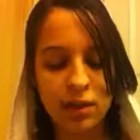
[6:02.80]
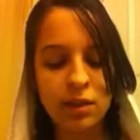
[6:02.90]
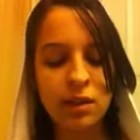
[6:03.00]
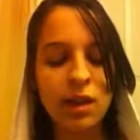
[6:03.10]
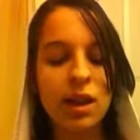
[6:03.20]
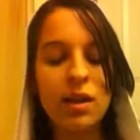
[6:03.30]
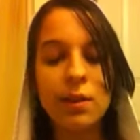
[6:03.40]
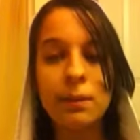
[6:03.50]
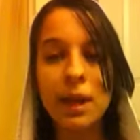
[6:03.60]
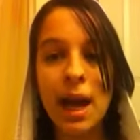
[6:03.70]
Does it get
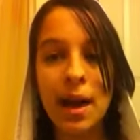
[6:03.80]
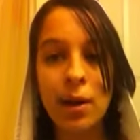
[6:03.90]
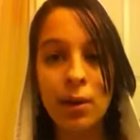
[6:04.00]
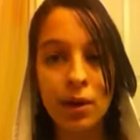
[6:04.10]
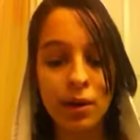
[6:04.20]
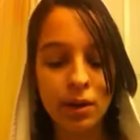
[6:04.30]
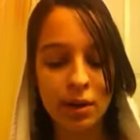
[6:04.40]
the meow?